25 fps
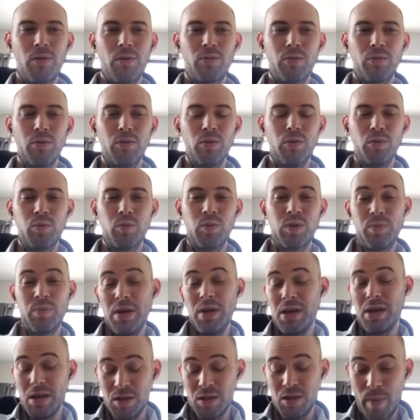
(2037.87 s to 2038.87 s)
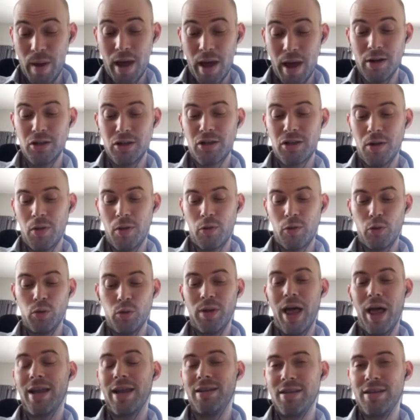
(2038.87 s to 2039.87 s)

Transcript: through speaking Spanish and through Latin